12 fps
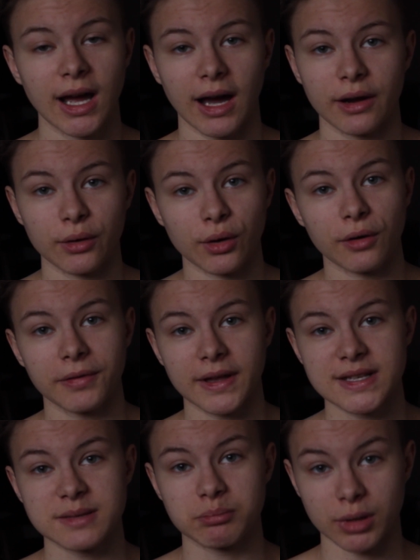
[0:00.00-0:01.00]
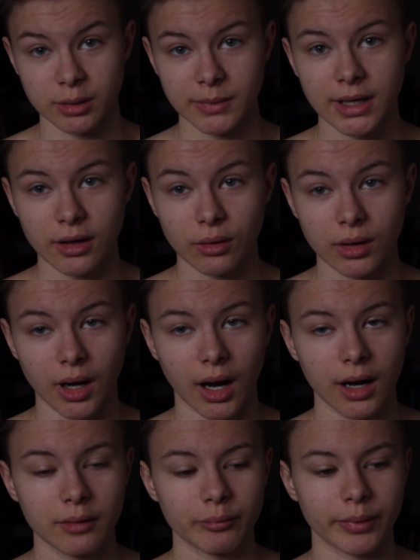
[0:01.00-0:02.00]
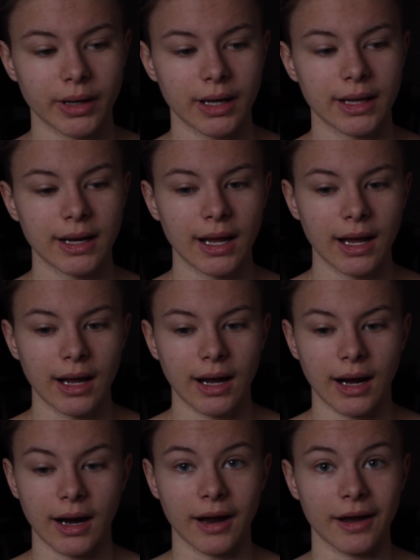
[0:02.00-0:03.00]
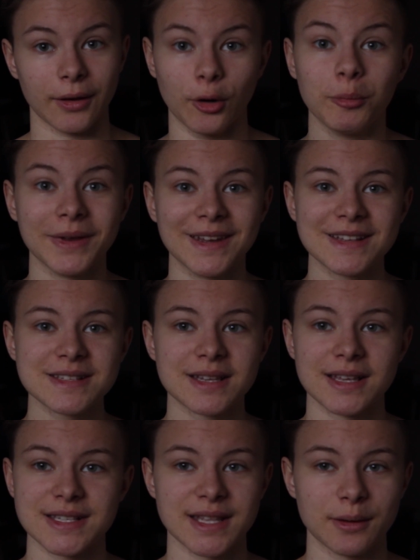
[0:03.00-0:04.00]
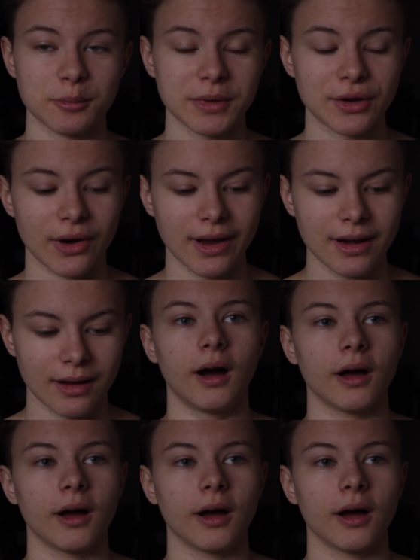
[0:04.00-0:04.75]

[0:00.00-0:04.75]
I don't know if that's permanent or not, but I hope it is, because that would be great.